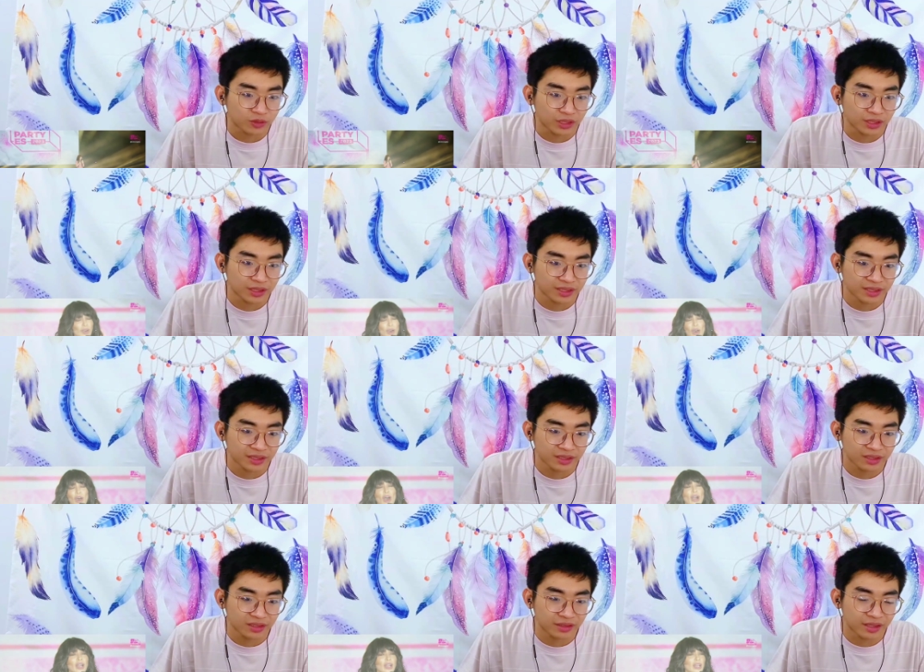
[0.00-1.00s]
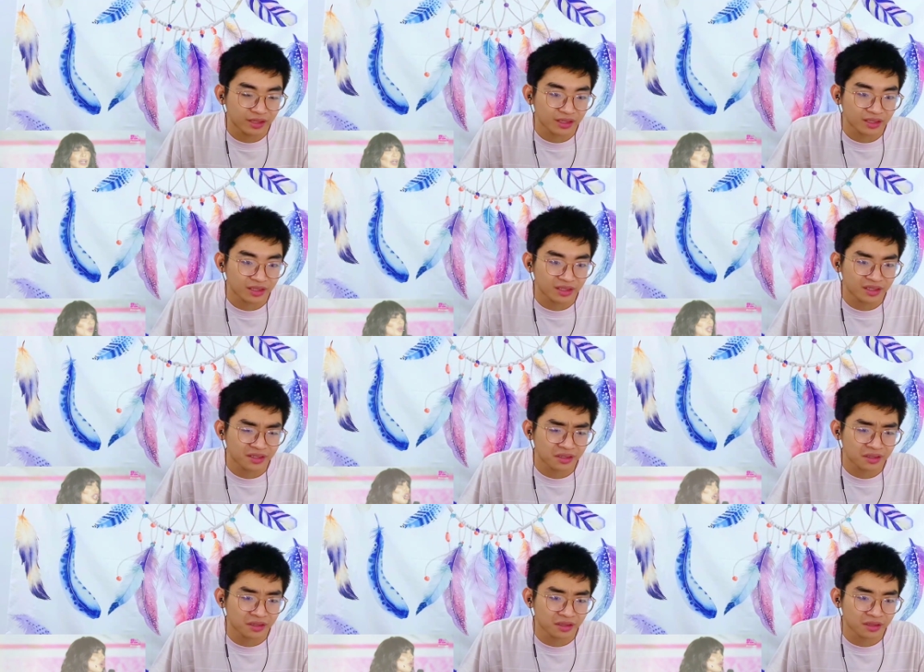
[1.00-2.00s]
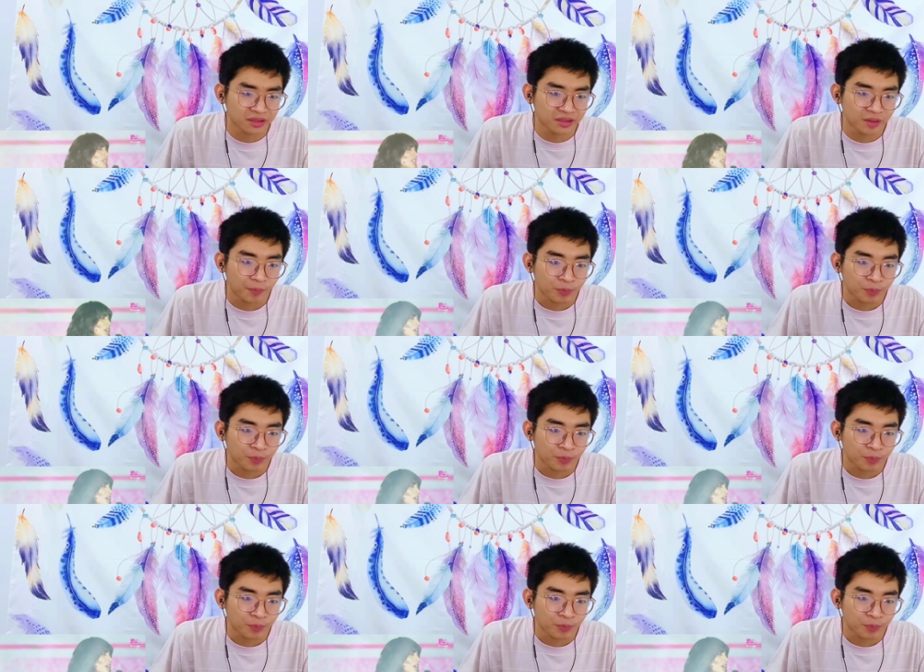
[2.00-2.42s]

And I,